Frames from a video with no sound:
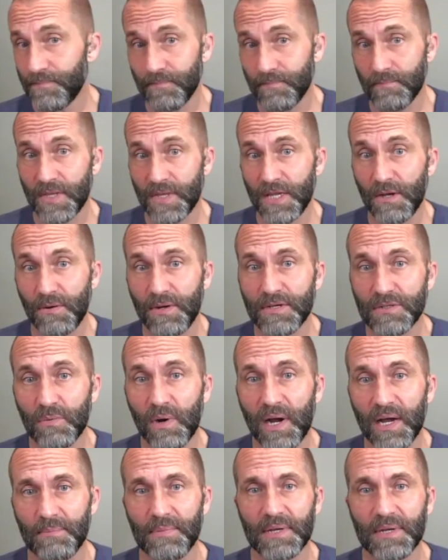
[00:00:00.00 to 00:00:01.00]
Here's
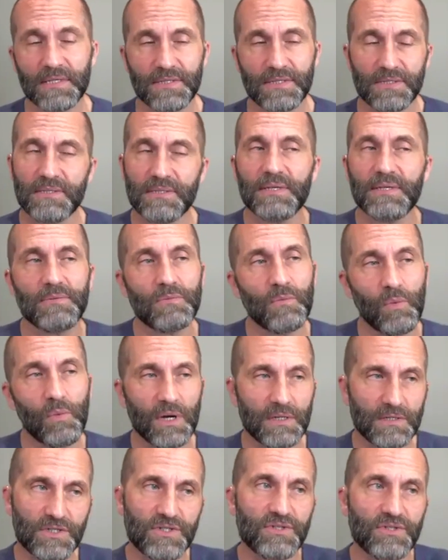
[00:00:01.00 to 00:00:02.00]
why, because
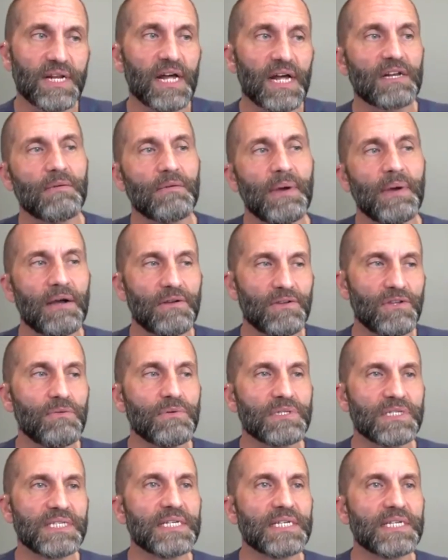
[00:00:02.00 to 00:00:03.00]
what stood out about you
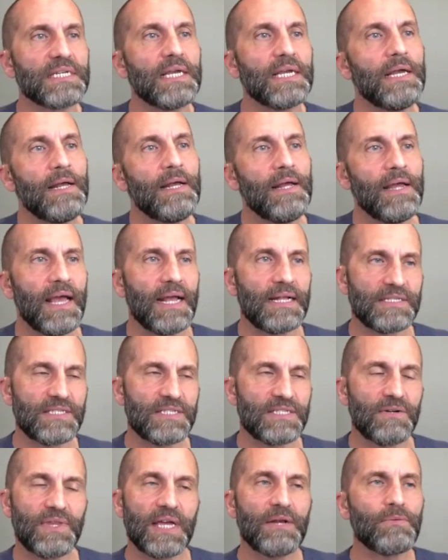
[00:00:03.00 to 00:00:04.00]
was this. And
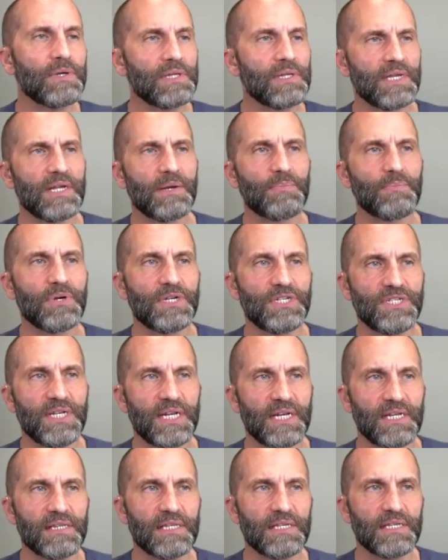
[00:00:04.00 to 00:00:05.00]
so they really
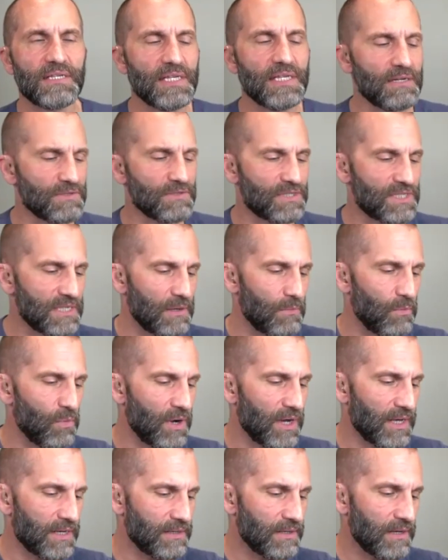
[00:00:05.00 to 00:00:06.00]
appreciated that,
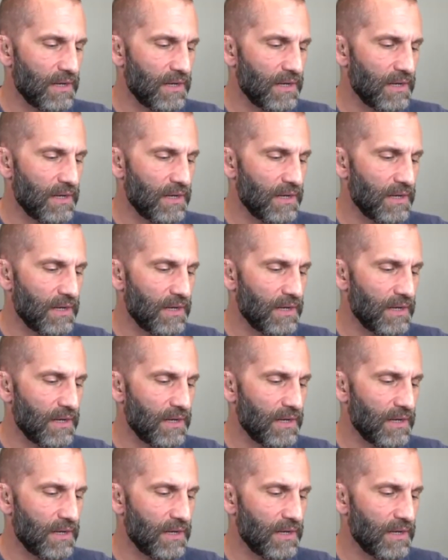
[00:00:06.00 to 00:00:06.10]
someone